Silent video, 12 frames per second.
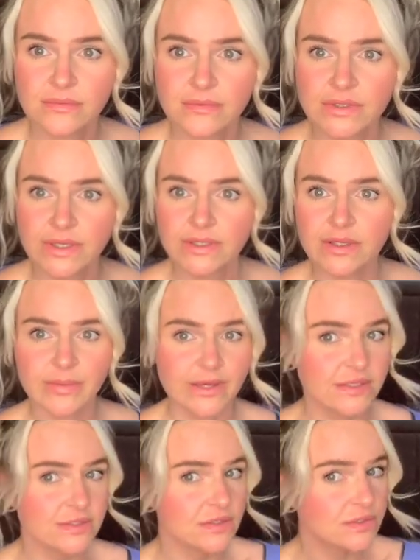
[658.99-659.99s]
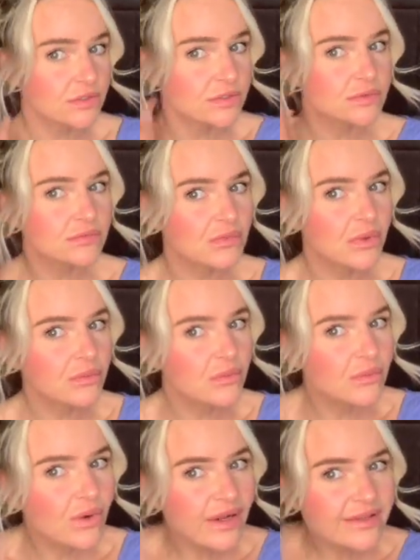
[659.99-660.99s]
dangly bits that just
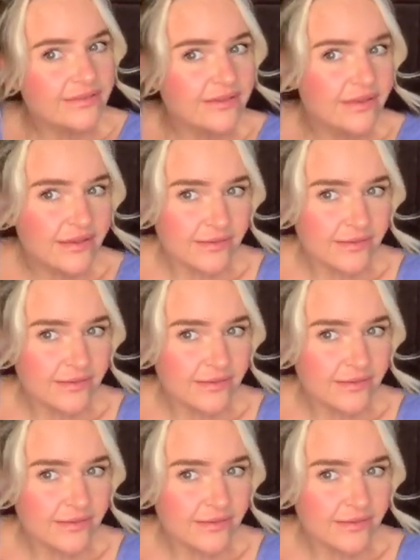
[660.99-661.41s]
what is this?